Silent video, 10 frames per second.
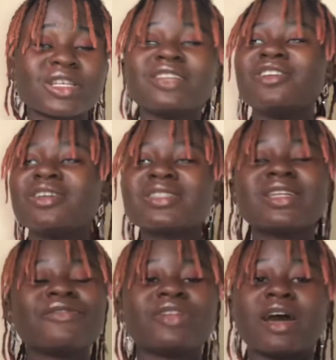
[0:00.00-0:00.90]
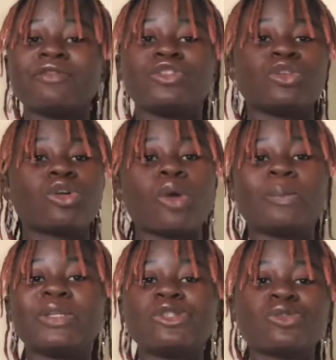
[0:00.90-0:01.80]
It doesn't even have the
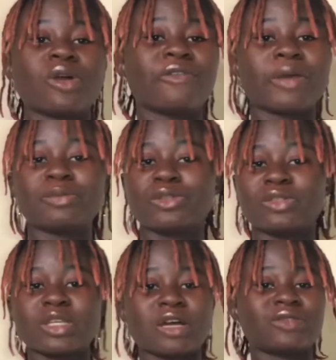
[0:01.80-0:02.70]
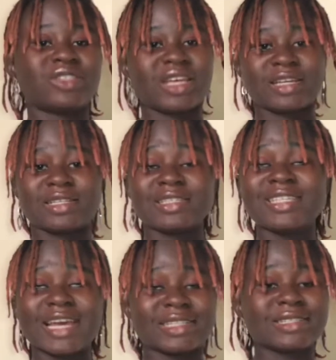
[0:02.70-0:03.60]
complete 12 episodes out
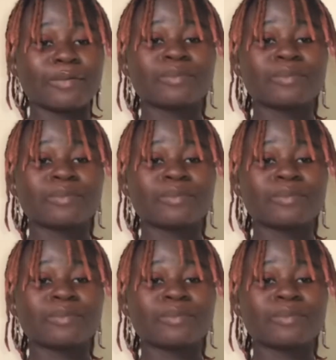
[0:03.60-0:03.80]
yet.